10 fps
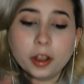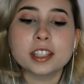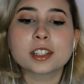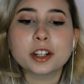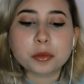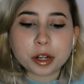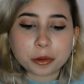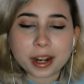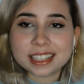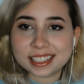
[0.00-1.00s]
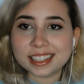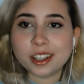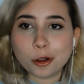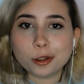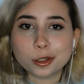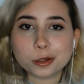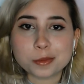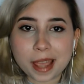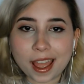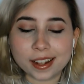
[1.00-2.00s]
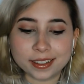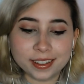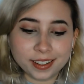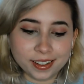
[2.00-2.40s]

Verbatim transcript: he's gonna regret killing all those men.